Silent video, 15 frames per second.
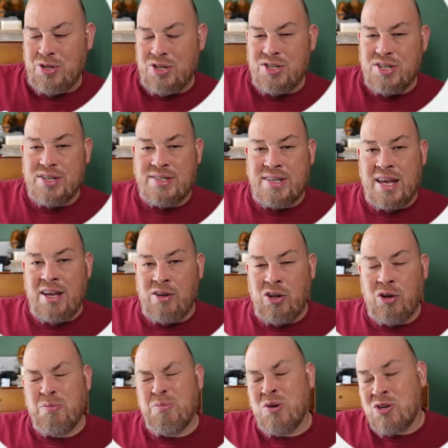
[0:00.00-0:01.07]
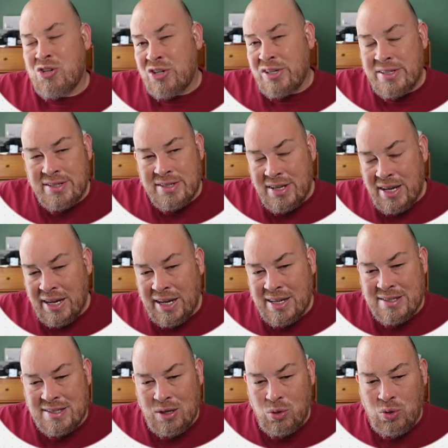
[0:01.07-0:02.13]
sale or merchants, I
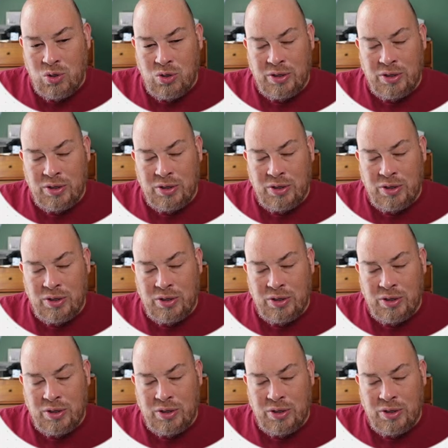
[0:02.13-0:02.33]
guess, local.